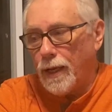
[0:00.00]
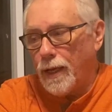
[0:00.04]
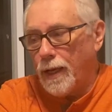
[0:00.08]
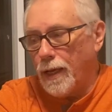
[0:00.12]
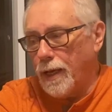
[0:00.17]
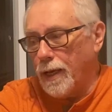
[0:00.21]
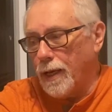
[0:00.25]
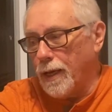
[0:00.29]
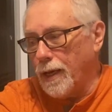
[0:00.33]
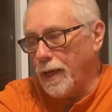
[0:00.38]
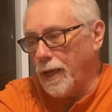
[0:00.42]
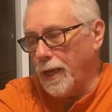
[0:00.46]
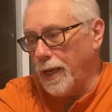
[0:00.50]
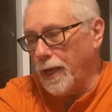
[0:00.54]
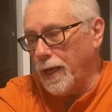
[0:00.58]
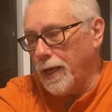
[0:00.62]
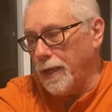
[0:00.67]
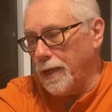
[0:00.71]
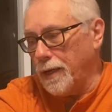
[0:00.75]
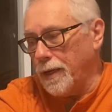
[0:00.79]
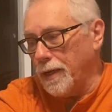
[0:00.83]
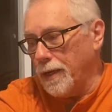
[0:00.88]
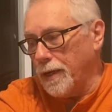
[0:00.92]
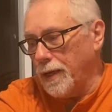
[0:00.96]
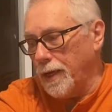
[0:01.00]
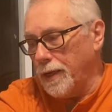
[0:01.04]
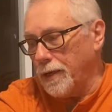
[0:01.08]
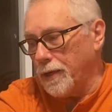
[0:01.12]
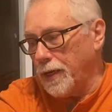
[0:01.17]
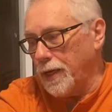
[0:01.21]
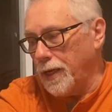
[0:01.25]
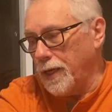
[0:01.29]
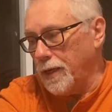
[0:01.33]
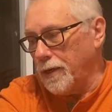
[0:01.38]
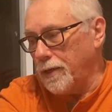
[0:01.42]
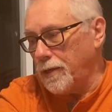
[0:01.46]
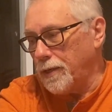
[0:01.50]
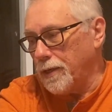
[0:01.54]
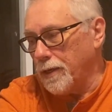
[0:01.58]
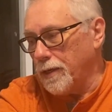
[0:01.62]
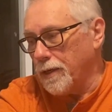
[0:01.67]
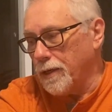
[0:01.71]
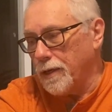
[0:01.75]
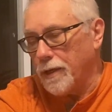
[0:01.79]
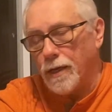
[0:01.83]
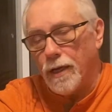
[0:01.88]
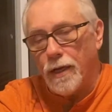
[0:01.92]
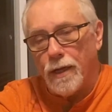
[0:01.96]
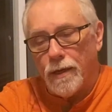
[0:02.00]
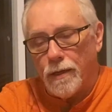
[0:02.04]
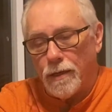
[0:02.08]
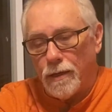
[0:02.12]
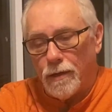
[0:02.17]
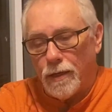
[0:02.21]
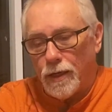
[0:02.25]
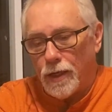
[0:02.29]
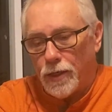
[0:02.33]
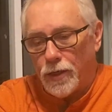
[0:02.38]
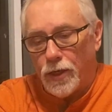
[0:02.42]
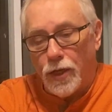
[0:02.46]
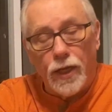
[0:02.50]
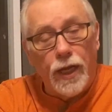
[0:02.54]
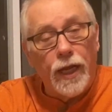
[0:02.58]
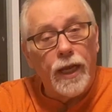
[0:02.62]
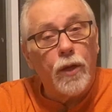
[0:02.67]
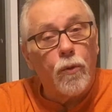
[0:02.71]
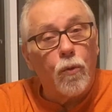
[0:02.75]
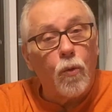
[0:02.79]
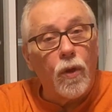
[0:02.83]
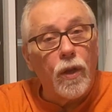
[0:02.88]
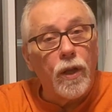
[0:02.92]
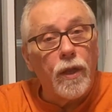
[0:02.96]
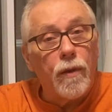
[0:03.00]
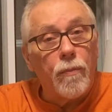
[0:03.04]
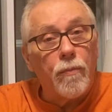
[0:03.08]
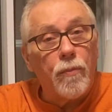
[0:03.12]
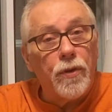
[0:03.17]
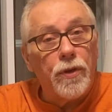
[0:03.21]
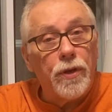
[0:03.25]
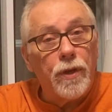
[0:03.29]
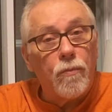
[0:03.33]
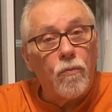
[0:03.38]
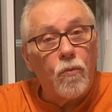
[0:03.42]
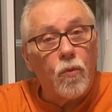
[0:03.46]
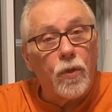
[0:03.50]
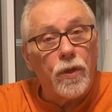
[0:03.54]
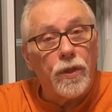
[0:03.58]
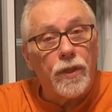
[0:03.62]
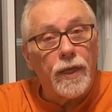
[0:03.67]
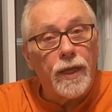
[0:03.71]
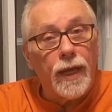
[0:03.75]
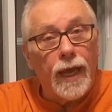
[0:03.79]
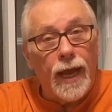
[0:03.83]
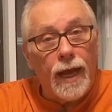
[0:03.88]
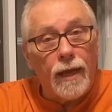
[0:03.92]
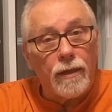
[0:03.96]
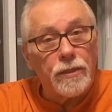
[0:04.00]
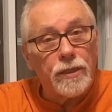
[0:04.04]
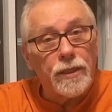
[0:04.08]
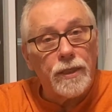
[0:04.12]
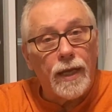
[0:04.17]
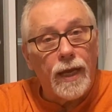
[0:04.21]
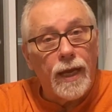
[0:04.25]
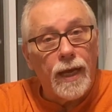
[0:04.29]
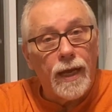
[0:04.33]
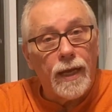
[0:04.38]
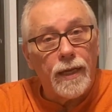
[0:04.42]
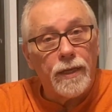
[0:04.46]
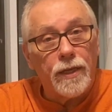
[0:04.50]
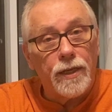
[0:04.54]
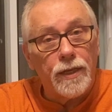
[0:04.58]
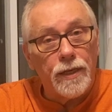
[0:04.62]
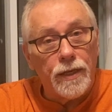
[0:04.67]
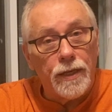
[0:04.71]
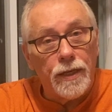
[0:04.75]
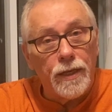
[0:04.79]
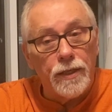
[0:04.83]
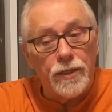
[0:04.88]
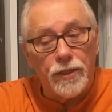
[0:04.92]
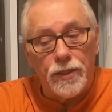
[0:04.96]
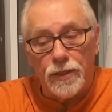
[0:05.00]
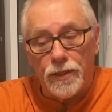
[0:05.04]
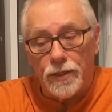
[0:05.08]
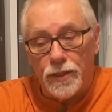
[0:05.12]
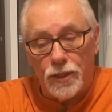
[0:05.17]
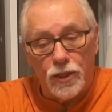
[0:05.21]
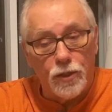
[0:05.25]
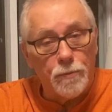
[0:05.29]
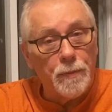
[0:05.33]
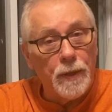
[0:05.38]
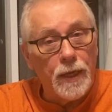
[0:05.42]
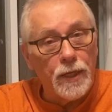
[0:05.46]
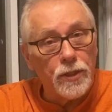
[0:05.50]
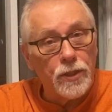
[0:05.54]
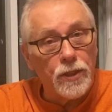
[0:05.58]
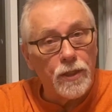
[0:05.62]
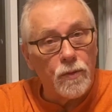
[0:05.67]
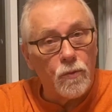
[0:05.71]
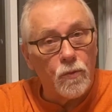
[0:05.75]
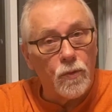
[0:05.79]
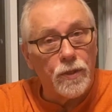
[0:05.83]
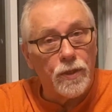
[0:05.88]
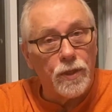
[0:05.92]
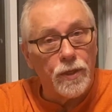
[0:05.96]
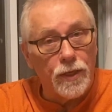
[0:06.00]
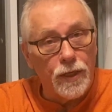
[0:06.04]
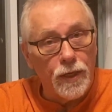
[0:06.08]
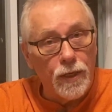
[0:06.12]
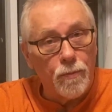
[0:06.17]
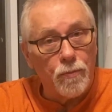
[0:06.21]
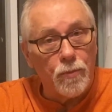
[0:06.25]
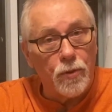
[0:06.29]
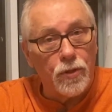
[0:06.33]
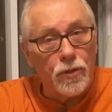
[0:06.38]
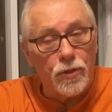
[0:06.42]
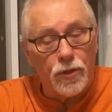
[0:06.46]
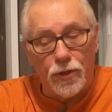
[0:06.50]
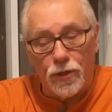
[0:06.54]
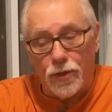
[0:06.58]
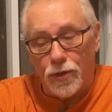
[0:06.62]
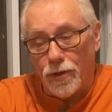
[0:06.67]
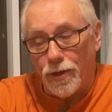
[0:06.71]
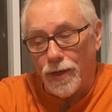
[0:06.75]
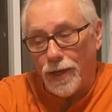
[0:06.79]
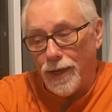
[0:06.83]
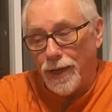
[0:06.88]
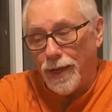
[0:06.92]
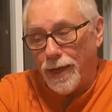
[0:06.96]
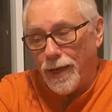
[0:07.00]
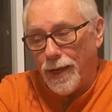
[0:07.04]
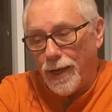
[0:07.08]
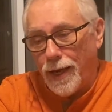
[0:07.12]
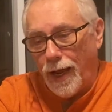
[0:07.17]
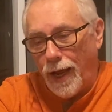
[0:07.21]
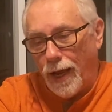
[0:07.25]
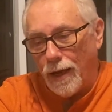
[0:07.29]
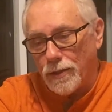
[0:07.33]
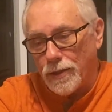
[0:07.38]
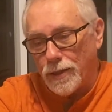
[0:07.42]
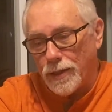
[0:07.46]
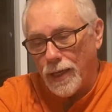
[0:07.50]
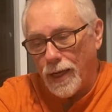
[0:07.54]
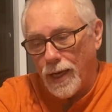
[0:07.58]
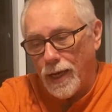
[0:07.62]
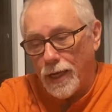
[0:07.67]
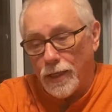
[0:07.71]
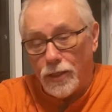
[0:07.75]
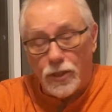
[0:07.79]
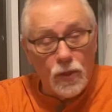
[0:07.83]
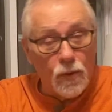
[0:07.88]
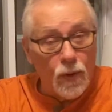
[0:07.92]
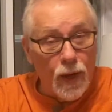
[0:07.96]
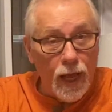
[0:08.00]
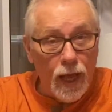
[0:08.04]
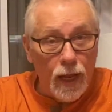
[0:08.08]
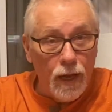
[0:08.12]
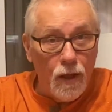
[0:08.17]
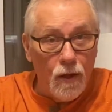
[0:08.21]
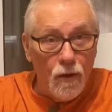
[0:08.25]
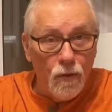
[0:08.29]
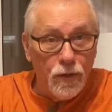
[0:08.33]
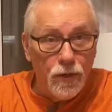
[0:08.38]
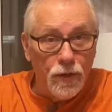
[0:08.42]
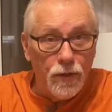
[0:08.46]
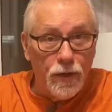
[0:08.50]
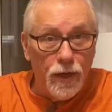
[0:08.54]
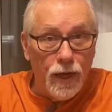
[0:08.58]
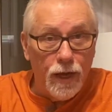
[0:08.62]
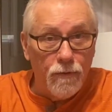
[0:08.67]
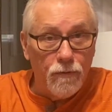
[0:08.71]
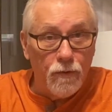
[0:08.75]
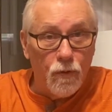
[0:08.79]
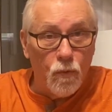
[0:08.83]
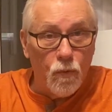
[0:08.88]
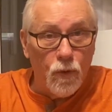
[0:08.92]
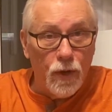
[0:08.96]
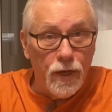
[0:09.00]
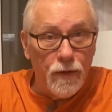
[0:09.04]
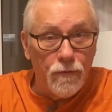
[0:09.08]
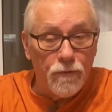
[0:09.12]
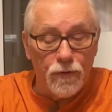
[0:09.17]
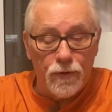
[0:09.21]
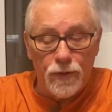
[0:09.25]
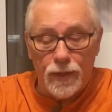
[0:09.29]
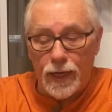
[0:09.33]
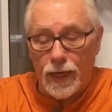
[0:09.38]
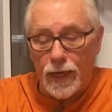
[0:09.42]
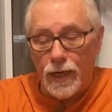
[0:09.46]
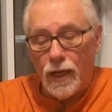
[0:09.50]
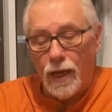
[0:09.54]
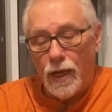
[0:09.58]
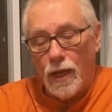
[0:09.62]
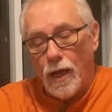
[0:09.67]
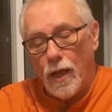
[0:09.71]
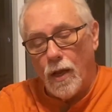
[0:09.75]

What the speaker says: and get to equilibrium with the outside conditions, especially with the temperature outside. So how long do you have to wait for that?